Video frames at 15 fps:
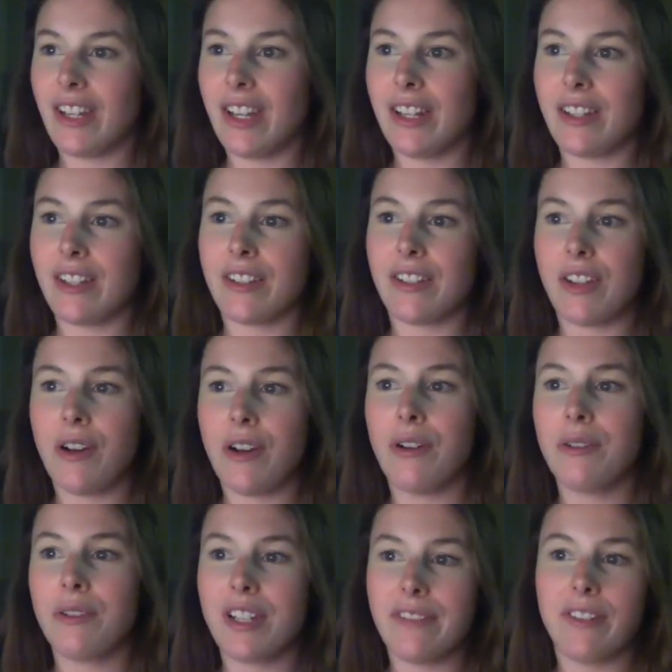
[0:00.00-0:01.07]
it's
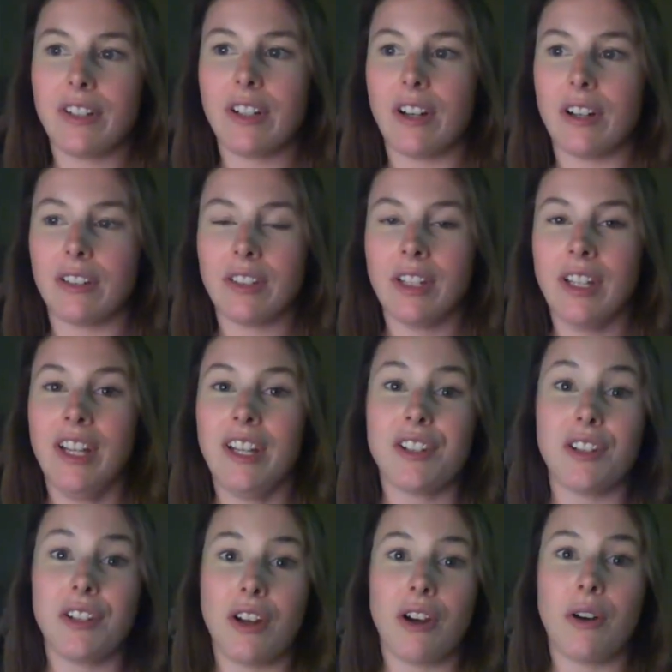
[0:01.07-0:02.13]
so difficult
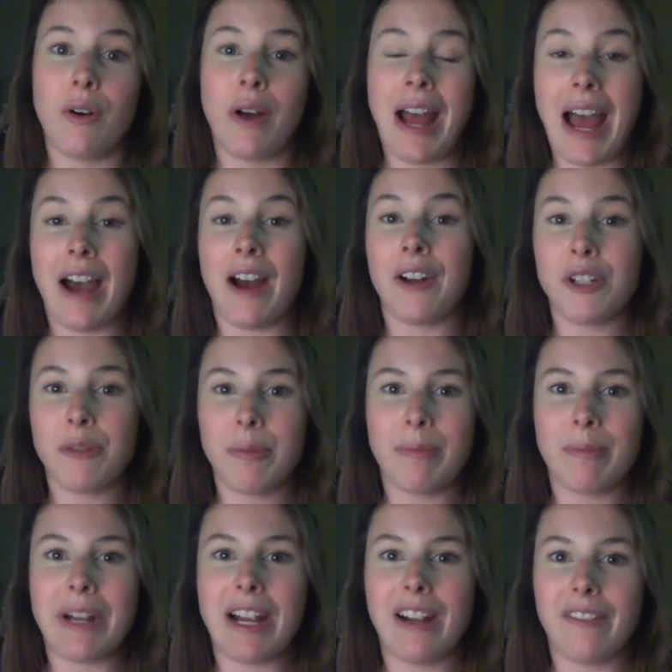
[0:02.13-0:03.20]
to know how to
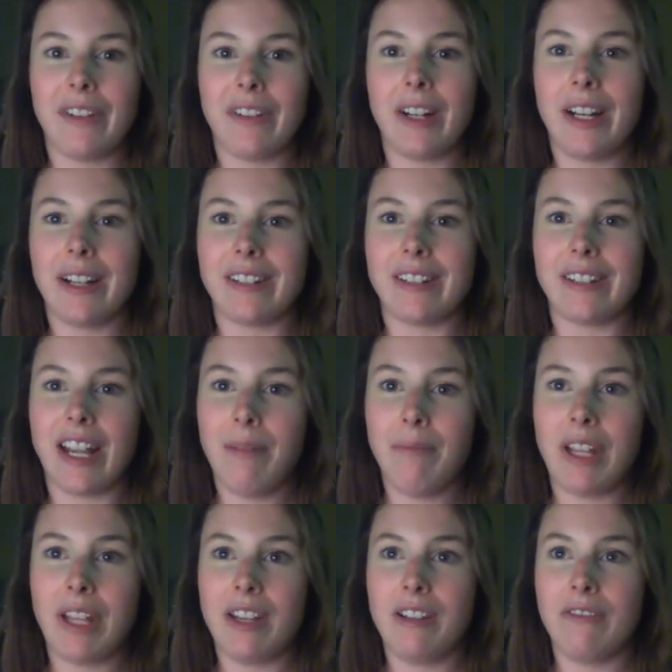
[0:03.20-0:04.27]
prepare for an
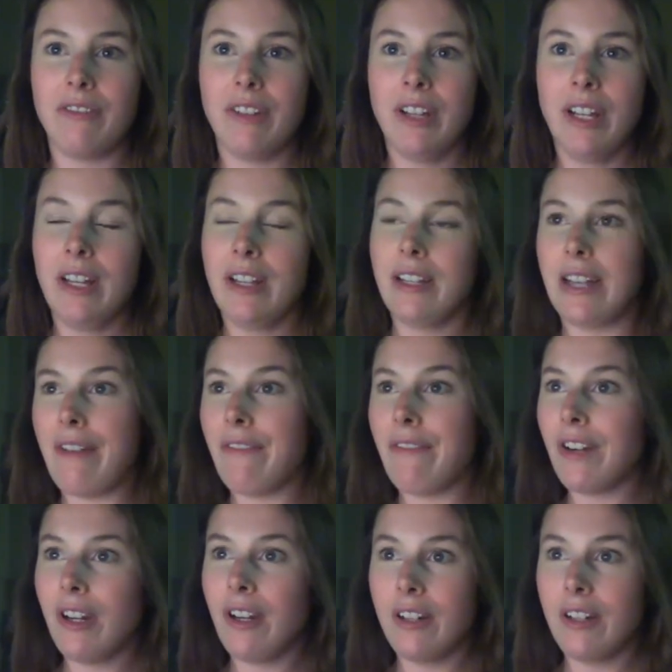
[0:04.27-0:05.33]
exam that you've
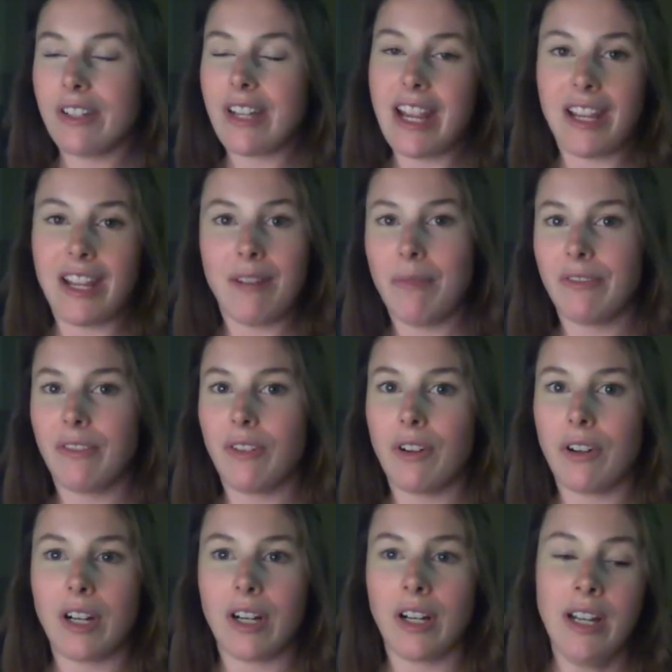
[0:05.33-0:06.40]
never taken
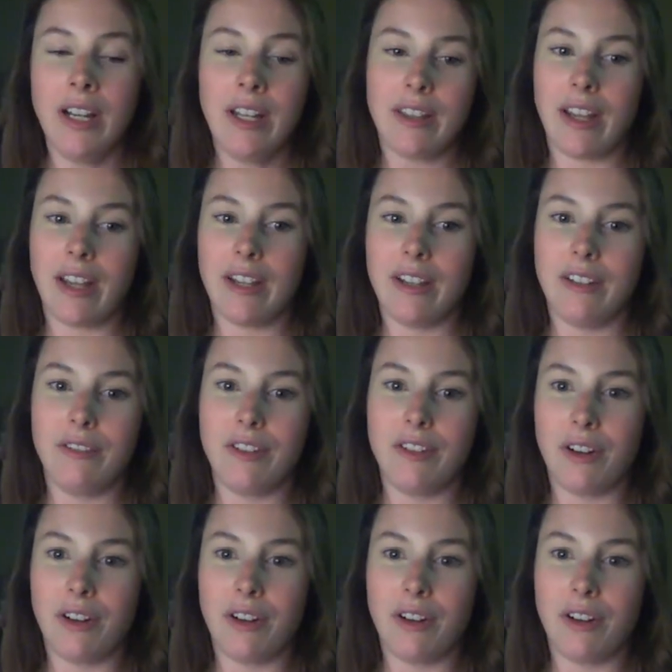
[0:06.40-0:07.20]
before, that you